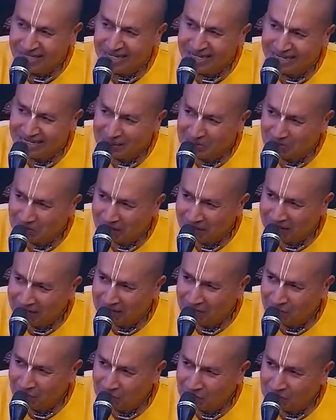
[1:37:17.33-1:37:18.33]
that his
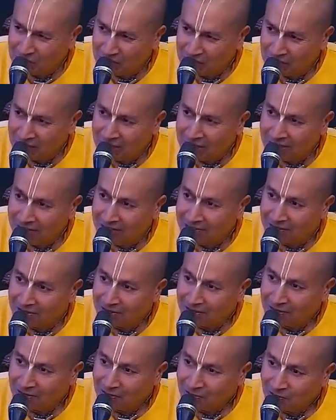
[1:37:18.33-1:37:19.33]
mind was yearning
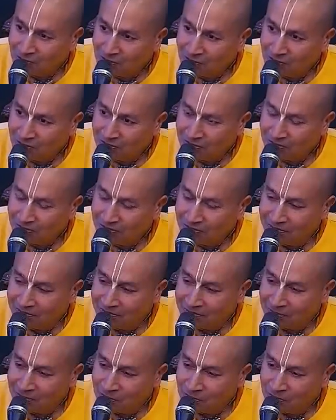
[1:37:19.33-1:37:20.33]

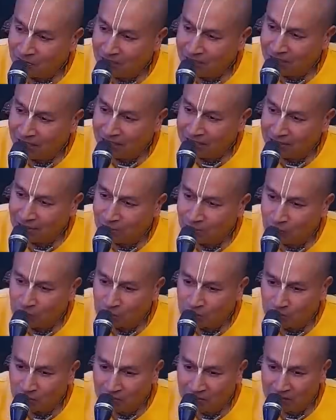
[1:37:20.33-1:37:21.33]
to be like the
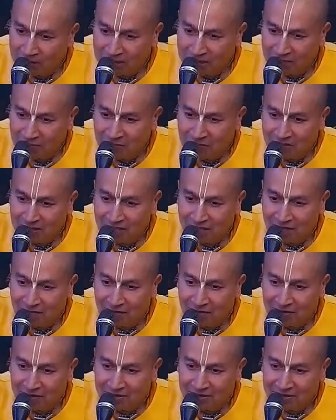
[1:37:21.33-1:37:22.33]
Goswamis in
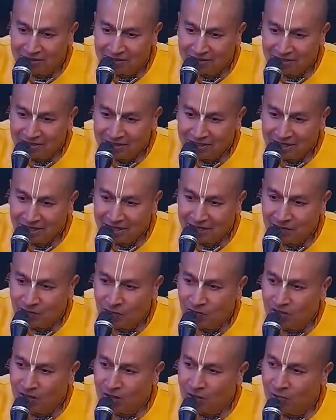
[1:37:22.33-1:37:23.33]
Vrindavan and
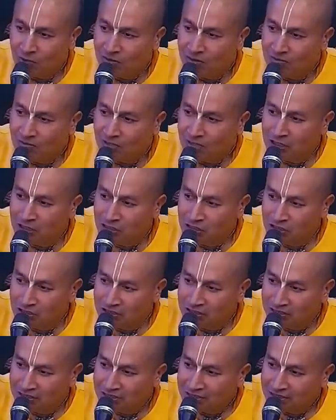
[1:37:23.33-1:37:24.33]
go around
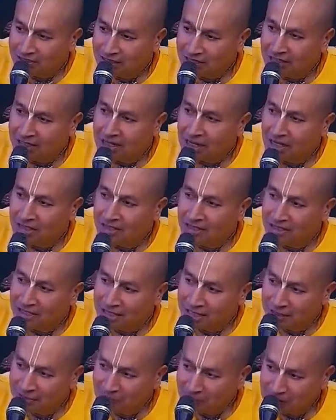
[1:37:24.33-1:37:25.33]
Braj, He
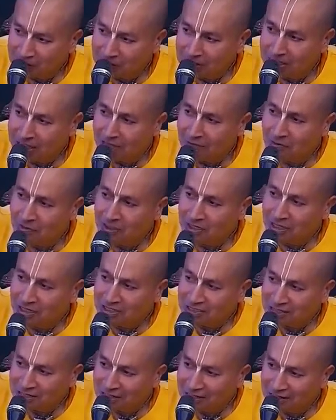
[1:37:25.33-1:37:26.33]
Radhe, He
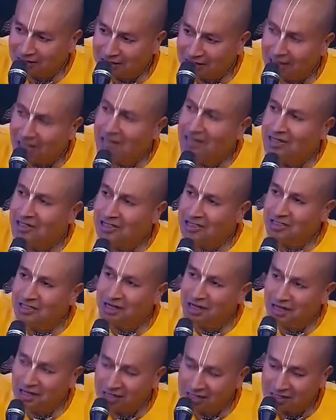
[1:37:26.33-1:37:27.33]
Brajadevike Chalalite, He
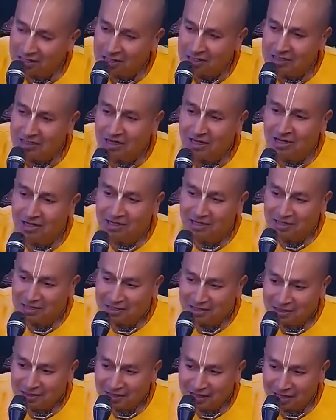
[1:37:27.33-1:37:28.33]
Krishna,
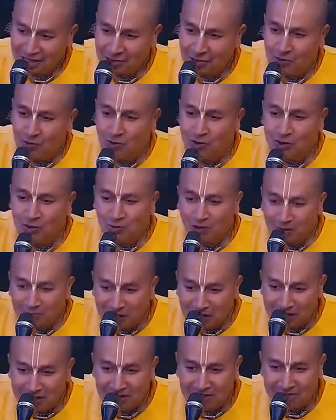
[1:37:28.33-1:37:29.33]
like the
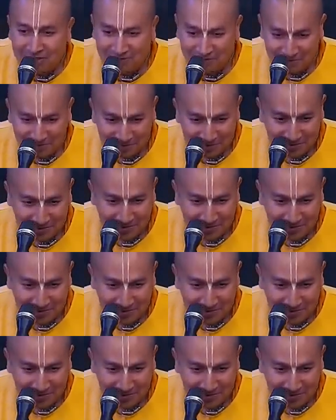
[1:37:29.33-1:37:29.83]
Goswamis.